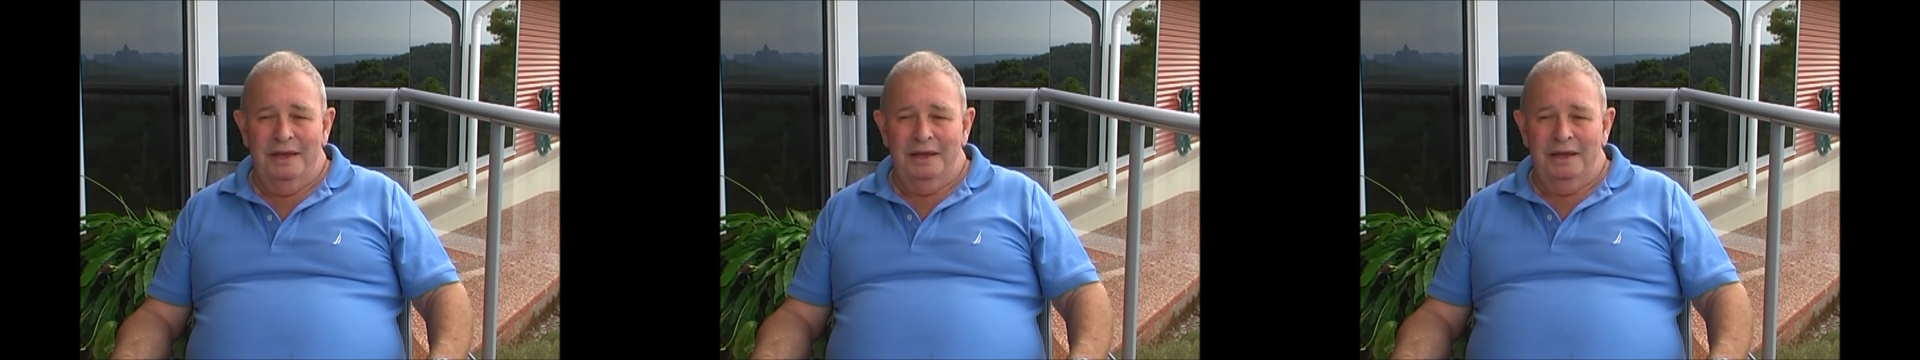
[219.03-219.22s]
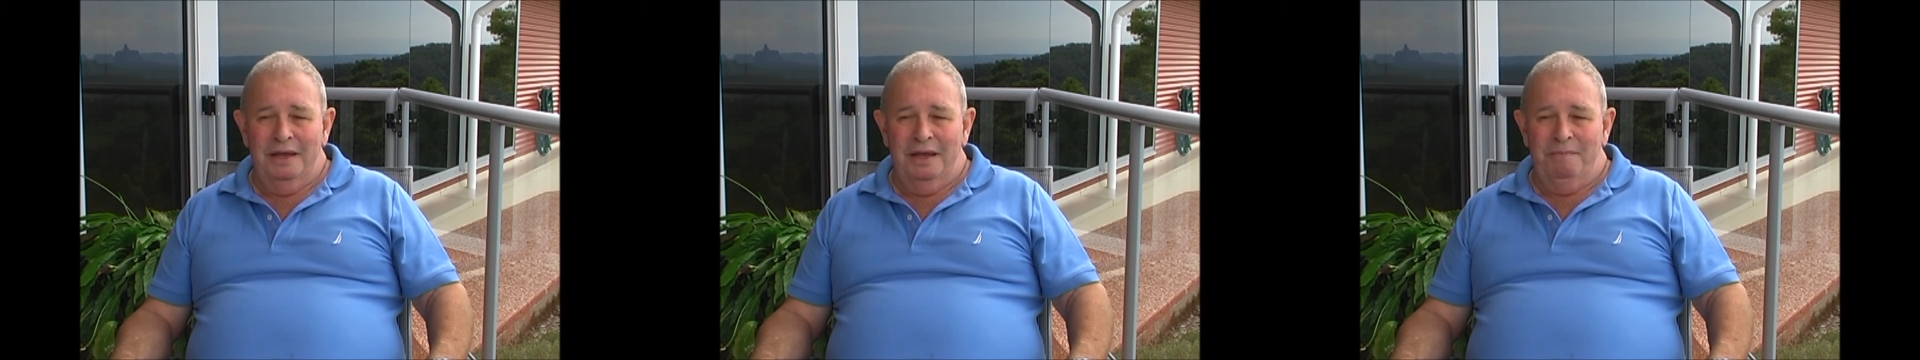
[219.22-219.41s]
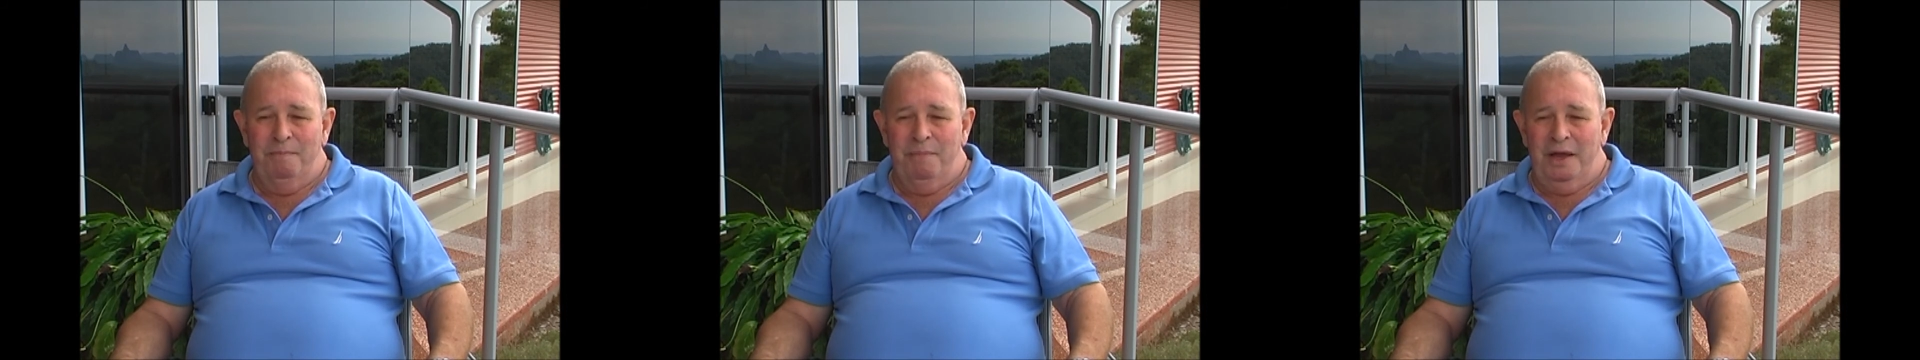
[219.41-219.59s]

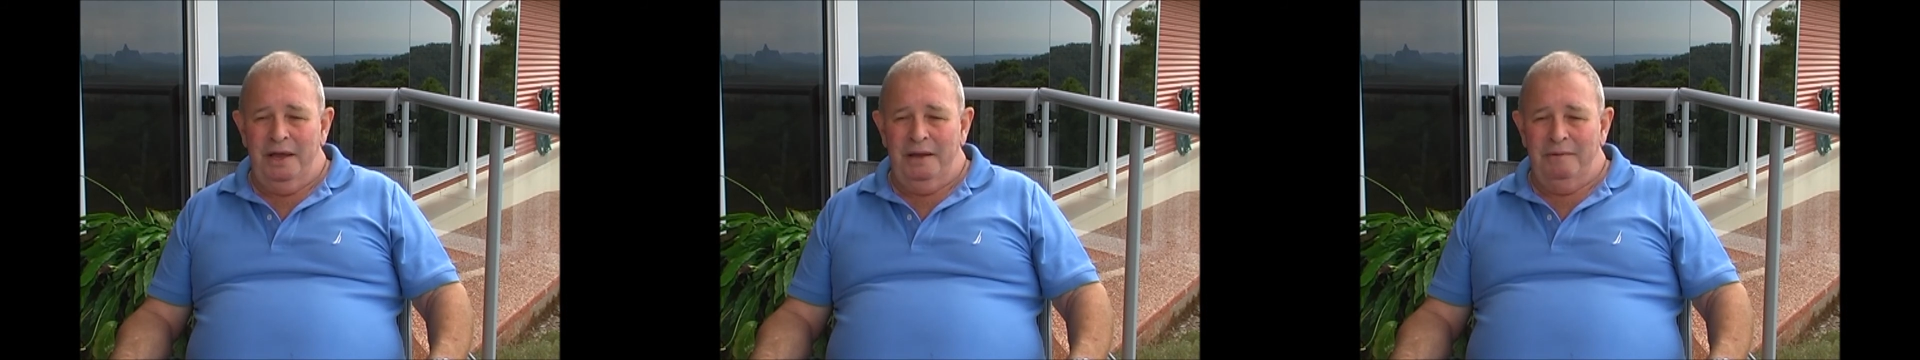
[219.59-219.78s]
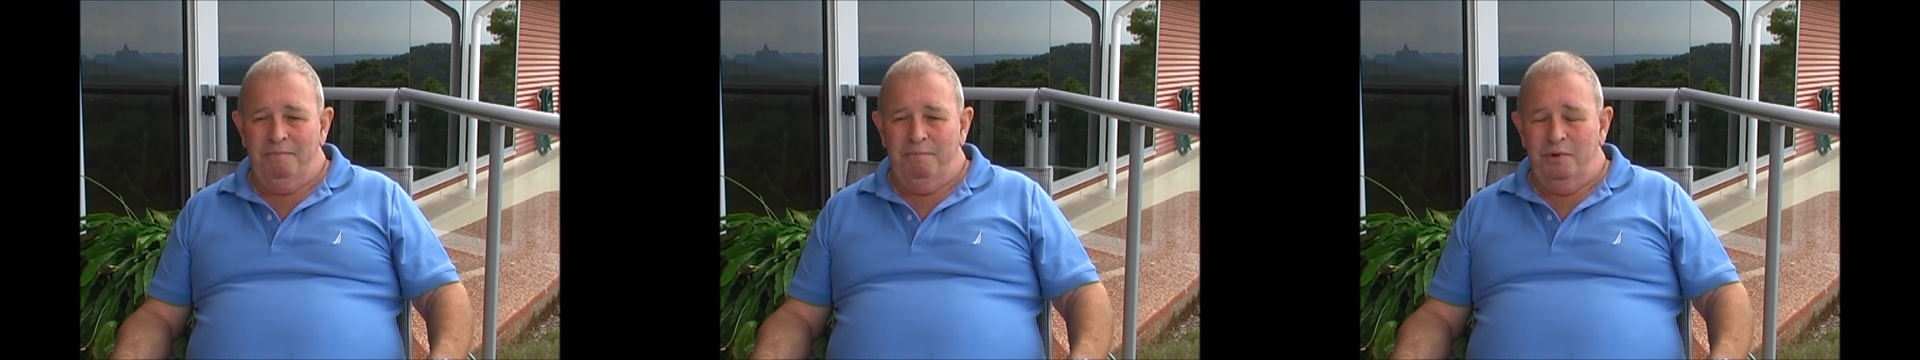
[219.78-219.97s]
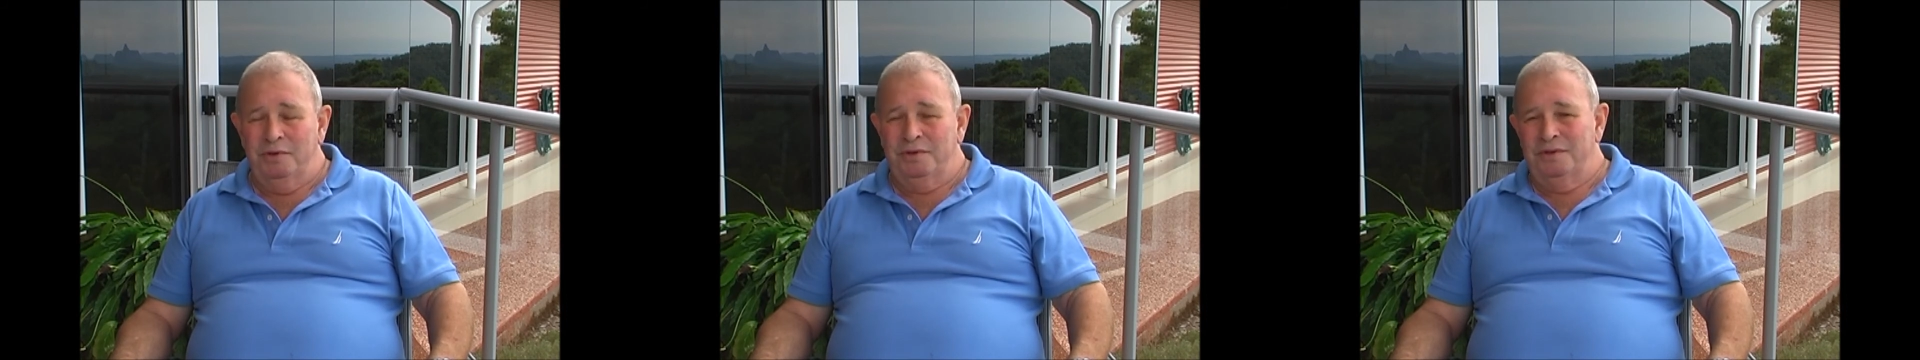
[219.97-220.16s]
"Get back,
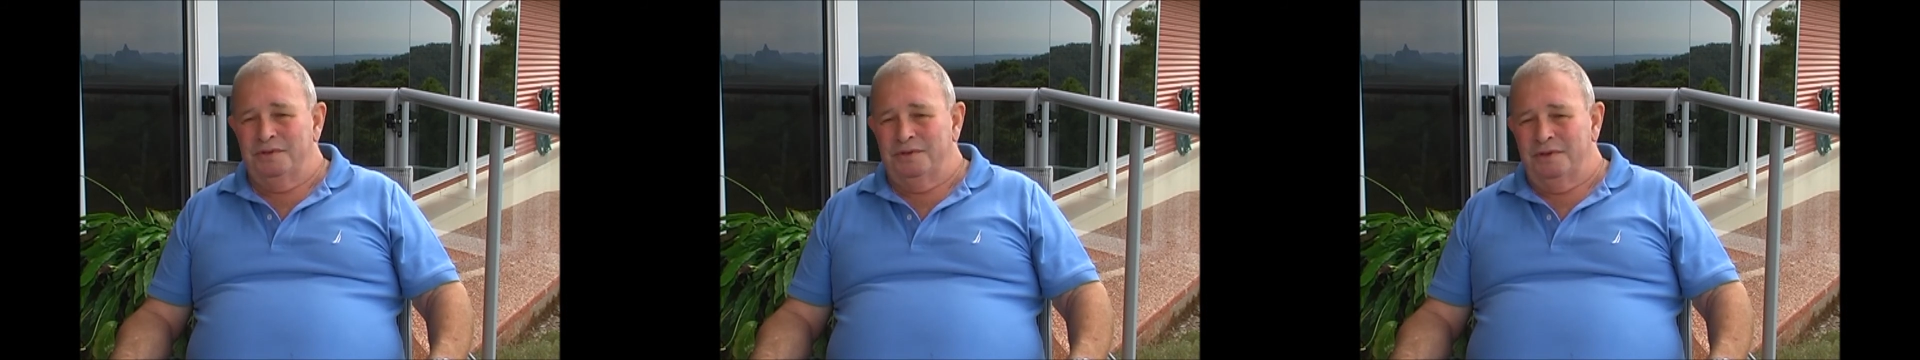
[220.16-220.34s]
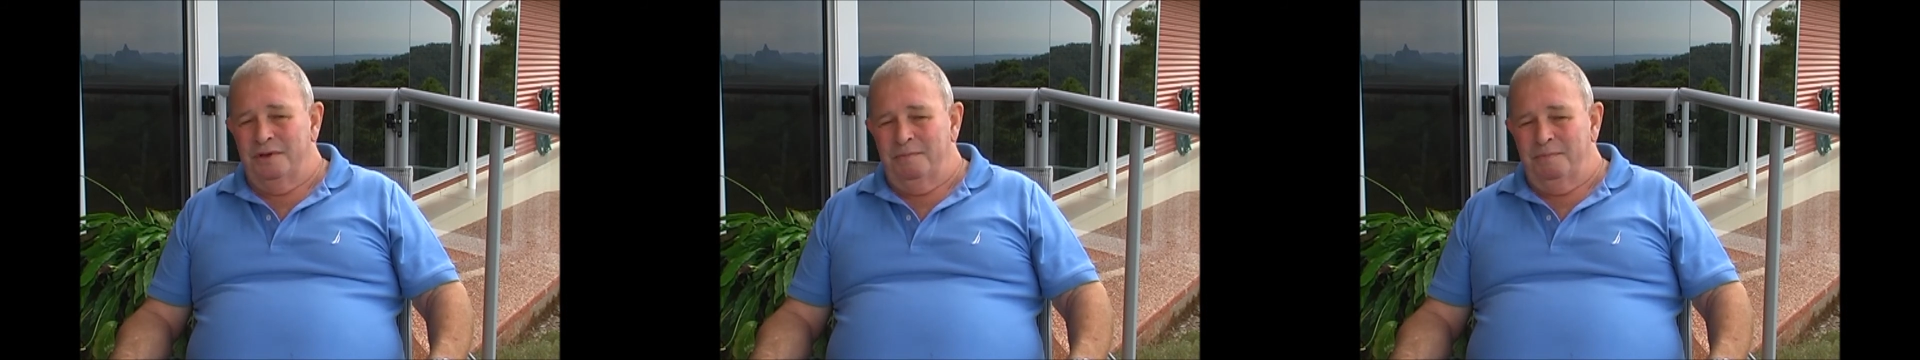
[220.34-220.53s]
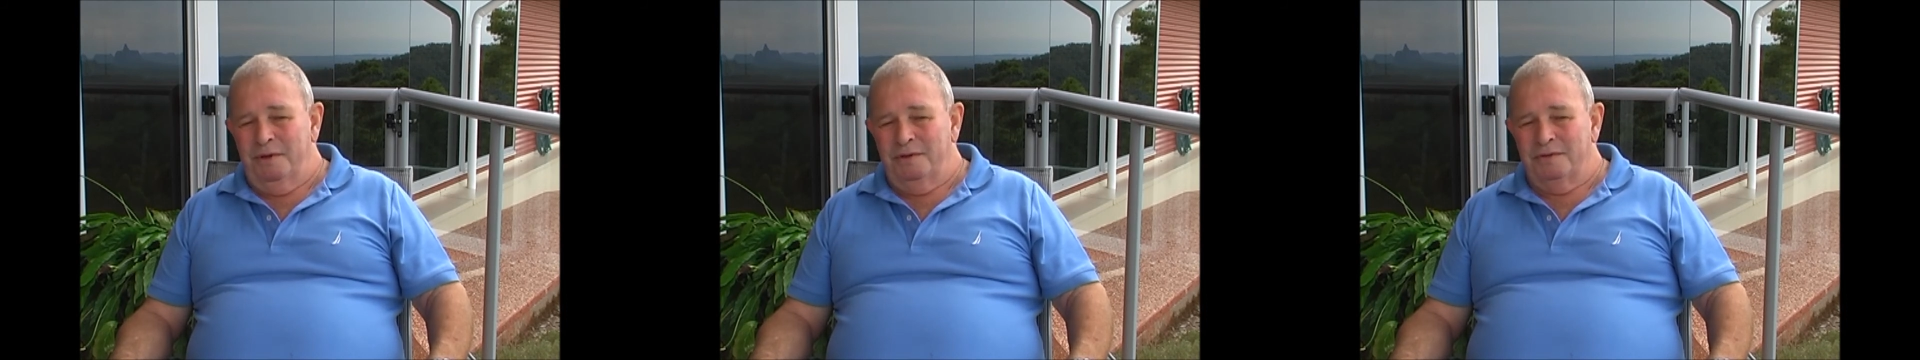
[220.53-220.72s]
put your
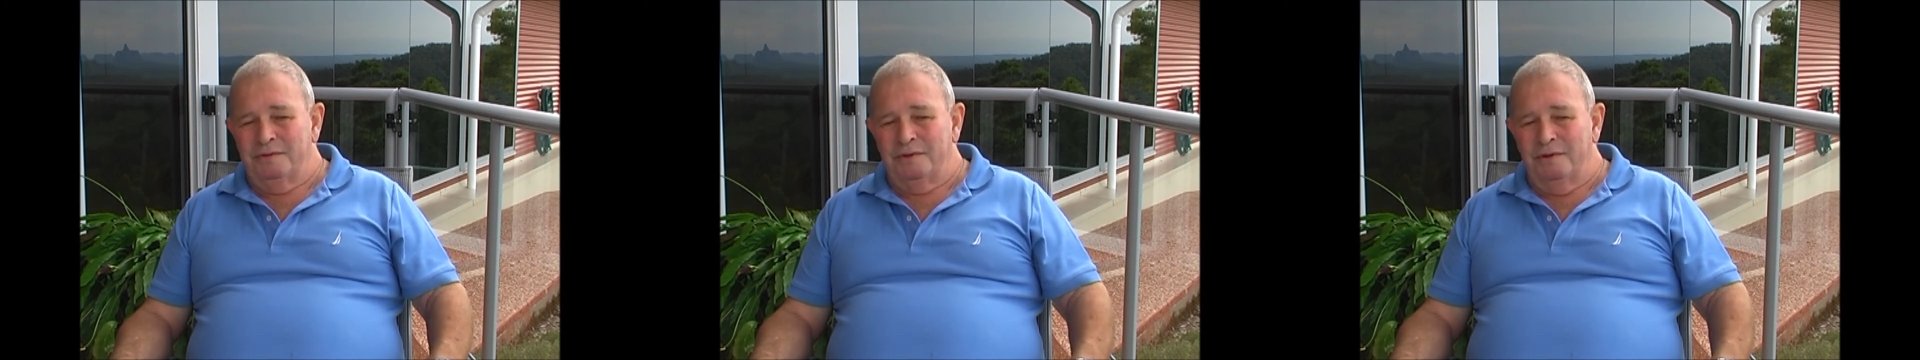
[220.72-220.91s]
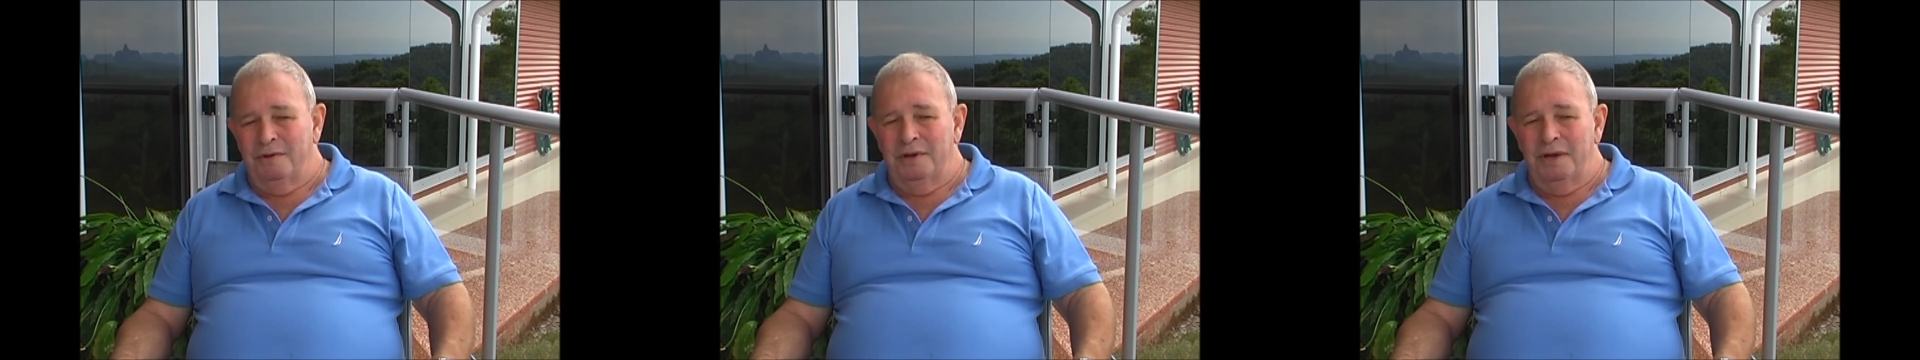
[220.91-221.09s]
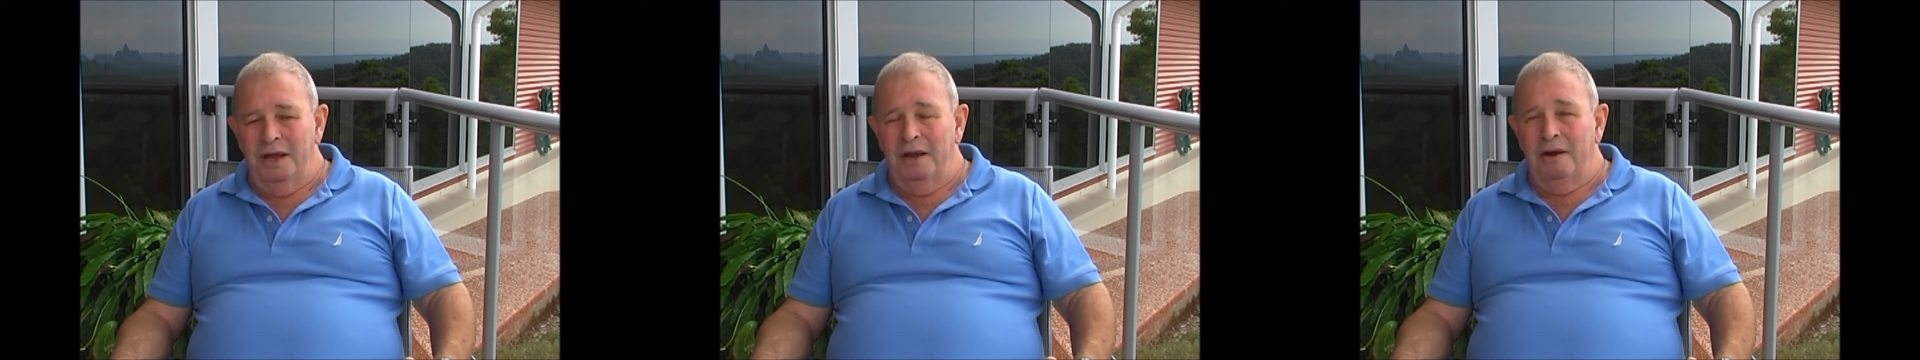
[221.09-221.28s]
seatbelts
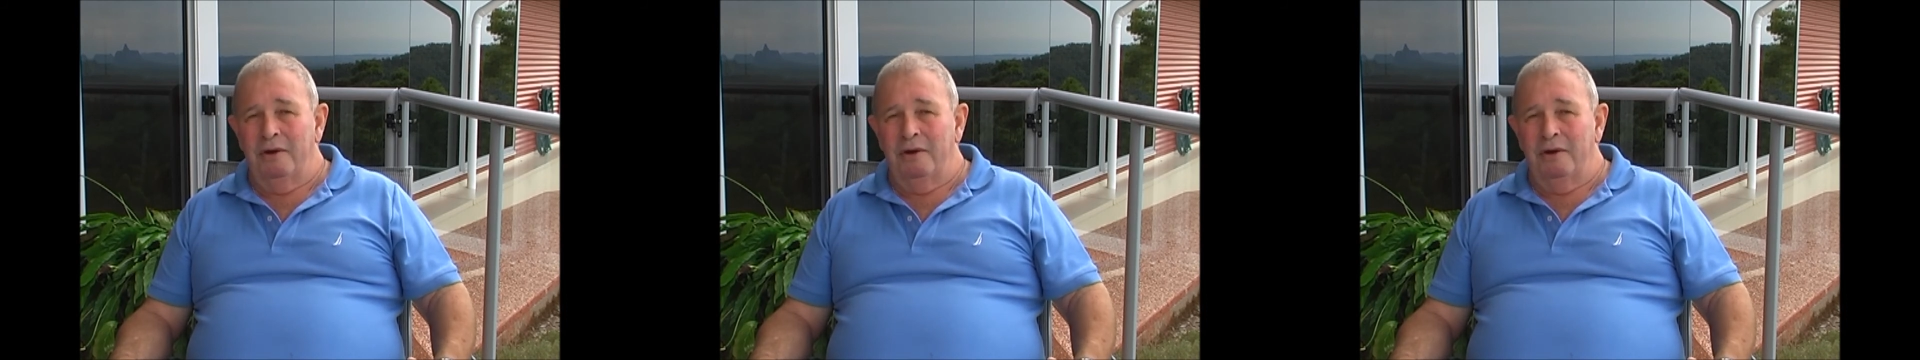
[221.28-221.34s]
on now